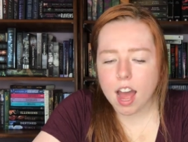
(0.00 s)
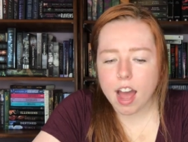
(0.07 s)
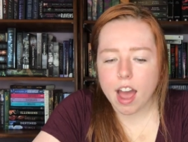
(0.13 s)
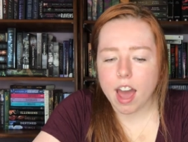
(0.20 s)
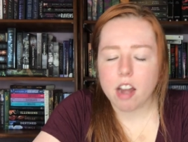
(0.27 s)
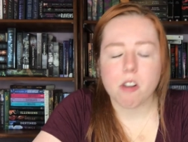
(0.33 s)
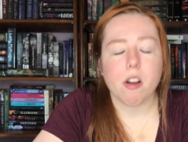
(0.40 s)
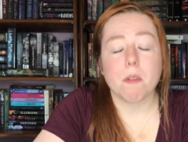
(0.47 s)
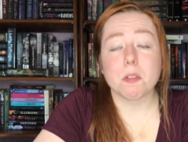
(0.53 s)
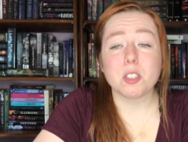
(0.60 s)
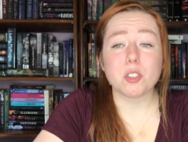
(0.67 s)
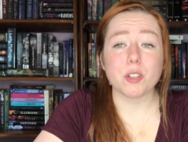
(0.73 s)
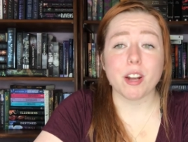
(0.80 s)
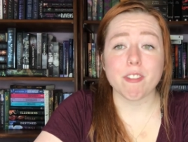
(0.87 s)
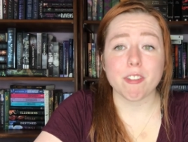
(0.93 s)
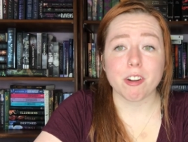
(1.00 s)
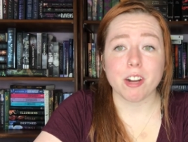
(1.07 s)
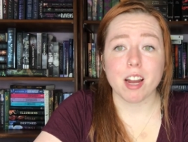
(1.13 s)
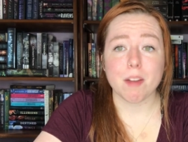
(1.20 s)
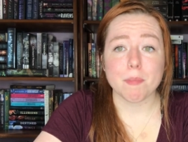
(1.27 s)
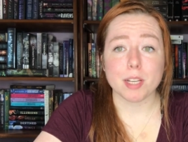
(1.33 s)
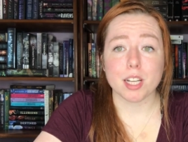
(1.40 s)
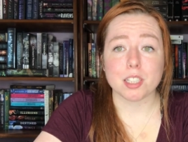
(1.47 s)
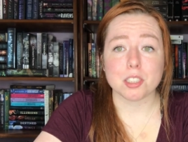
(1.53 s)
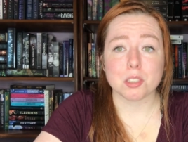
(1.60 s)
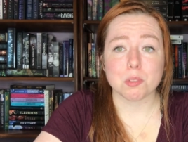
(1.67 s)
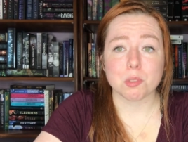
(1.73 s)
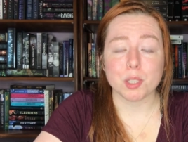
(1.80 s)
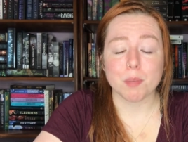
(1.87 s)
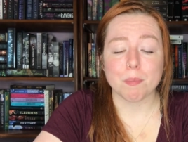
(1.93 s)
I don't know, I'm just trying to figure out because it's
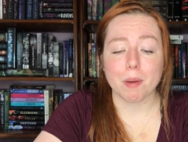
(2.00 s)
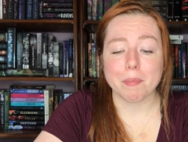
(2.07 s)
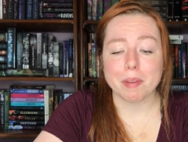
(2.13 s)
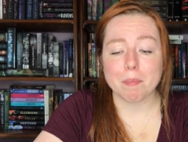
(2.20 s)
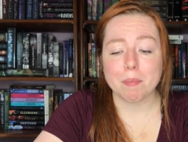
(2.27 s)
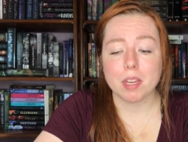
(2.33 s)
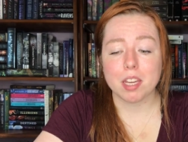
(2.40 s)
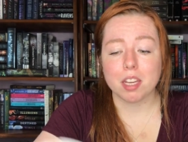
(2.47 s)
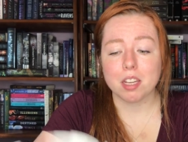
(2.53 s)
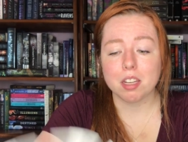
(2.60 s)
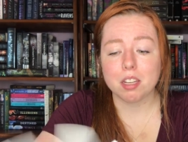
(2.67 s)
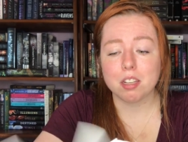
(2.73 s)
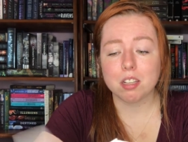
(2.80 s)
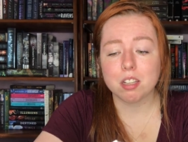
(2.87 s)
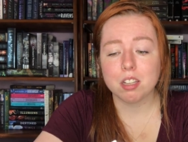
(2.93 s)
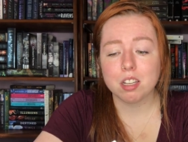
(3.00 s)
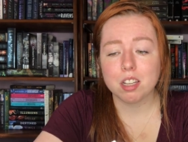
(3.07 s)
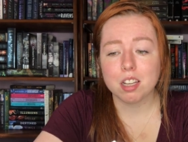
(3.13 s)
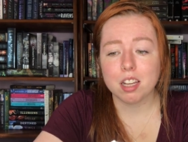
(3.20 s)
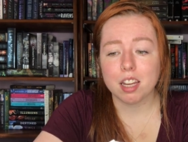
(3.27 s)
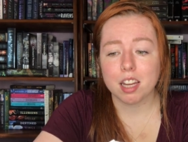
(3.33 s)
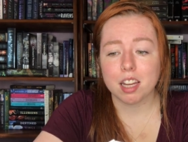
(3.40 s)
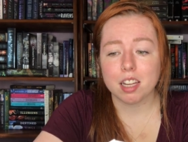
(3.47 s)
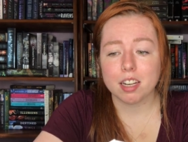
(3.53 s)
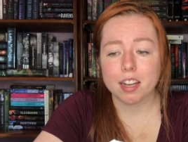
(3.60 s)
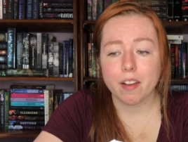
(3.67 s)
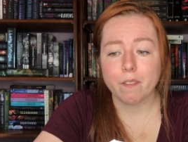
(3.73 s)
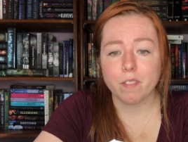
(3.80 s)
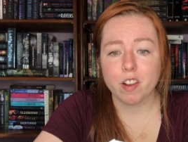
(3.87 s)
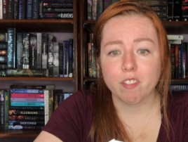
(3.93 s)
really bumming me and
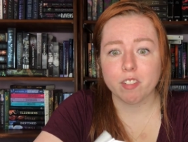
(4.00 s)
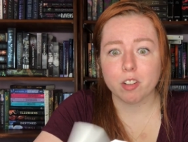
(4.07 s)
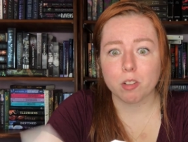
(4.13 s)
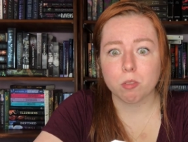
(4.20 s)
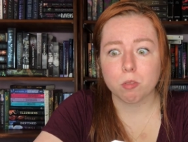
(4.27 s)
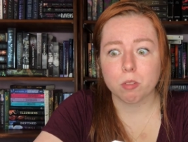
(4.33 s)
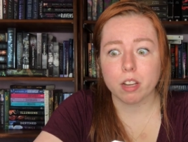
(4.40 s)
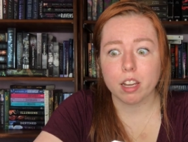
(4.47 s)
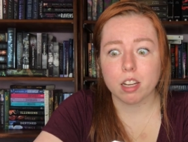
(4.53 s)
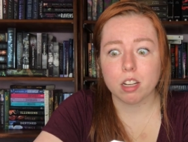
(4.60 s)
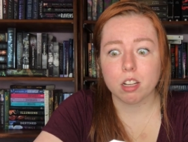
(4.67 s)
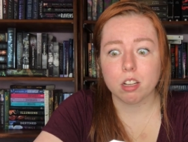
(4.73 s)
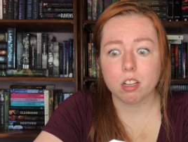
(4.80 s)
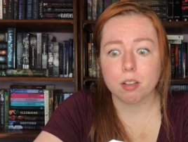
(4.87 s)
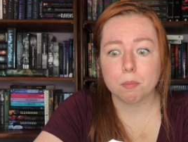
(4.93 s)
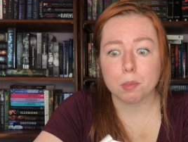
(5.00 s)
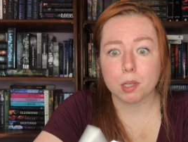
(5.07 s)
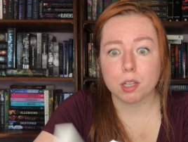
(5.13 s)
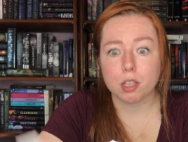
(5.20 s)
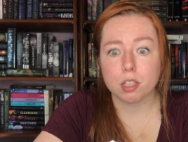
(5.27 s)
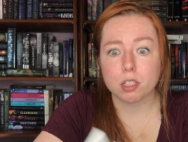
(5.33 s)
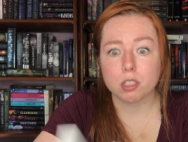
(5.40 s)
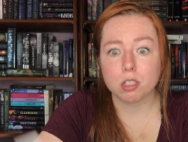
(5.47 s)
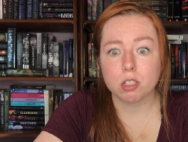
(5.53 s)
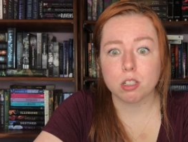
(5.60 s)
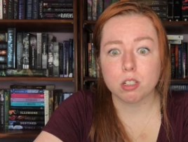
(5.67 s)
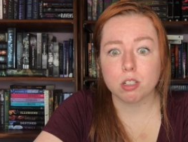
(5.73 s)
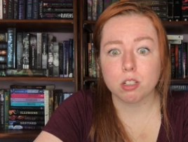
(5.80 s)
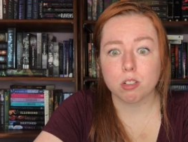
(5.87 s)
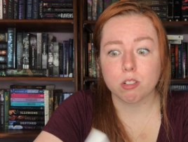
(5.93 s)
I've never read a book this
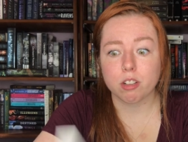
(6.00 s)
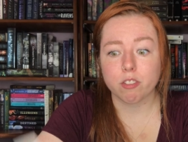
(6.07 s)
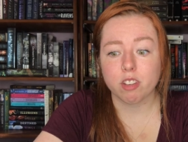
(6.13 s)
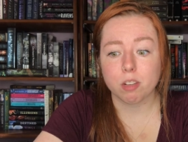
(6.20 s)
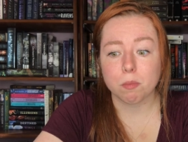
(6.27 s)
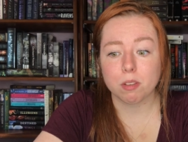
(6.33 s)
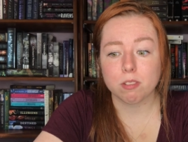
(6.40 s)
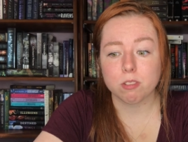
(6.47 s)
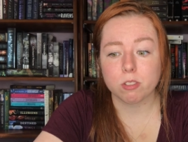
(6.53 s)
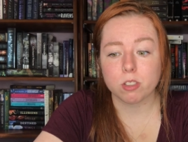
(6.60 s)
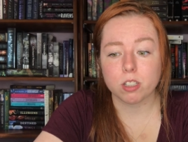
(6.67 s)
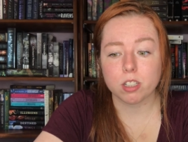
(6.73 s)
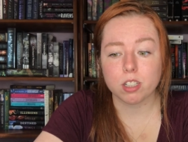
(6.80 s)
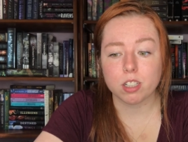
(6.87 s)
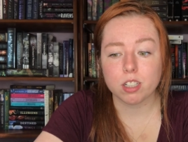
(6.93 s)
horrific before.